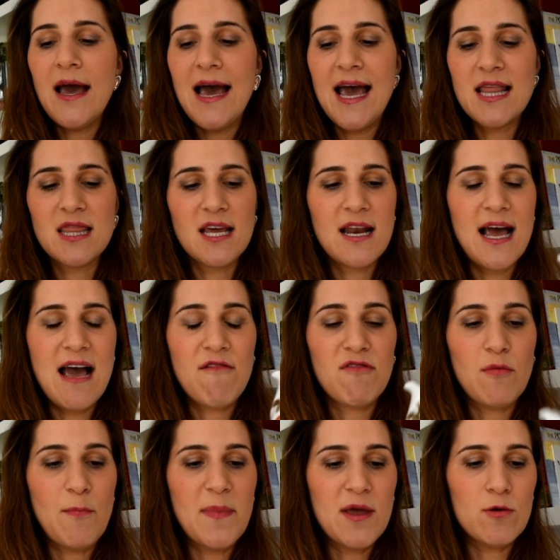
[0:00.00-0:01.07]
and then I have
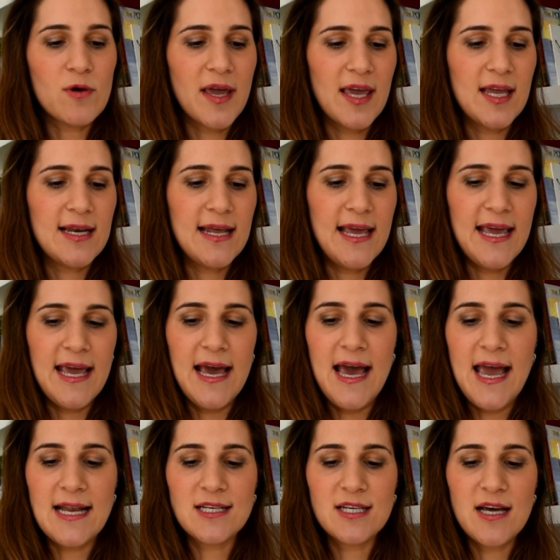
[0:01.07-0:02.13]
the milk in here,
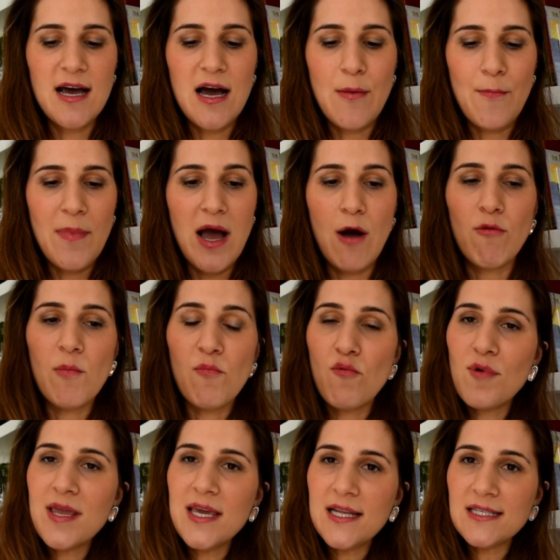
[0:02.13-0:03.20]
and I will
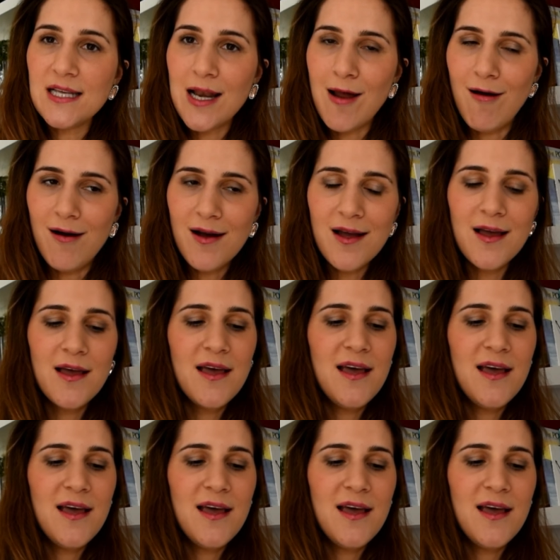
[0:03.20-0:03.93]
bring it along.